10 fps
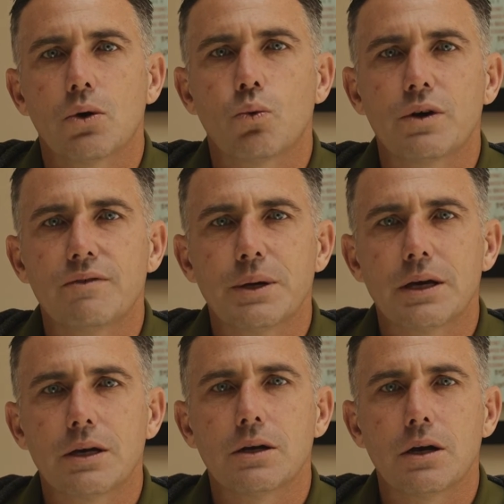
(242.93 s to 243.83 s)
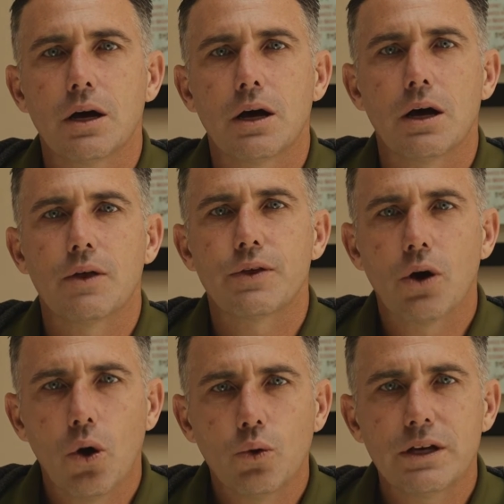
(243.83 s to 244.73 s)
We've been
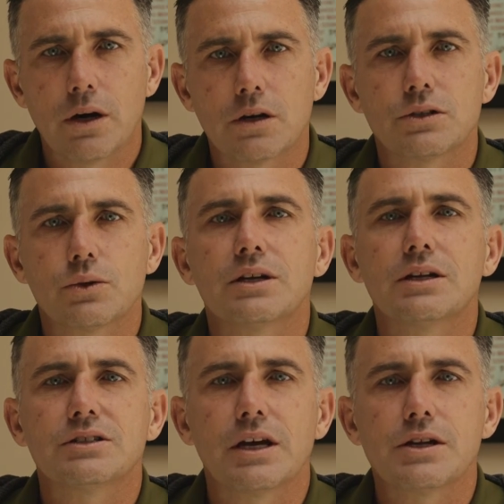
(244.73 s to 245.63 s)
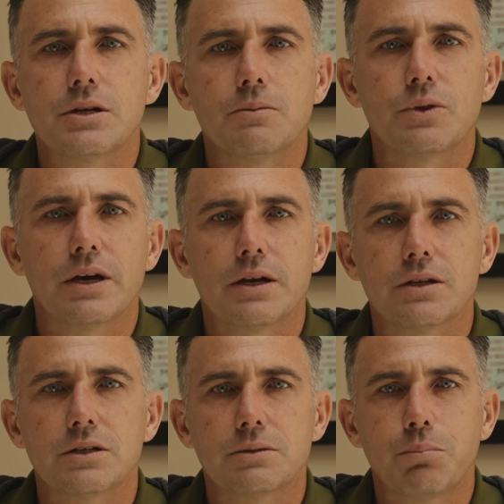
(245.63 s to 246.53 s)
the only arts organization that
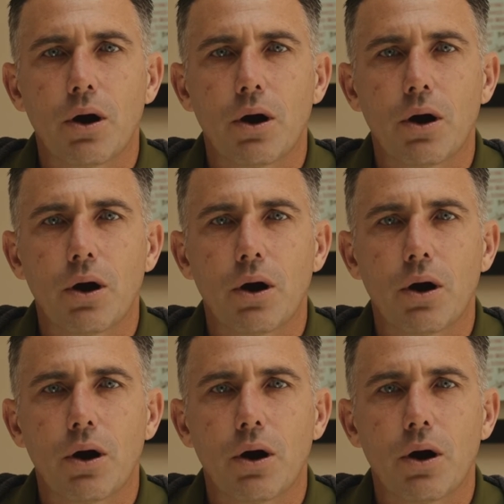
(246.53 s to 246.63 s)
is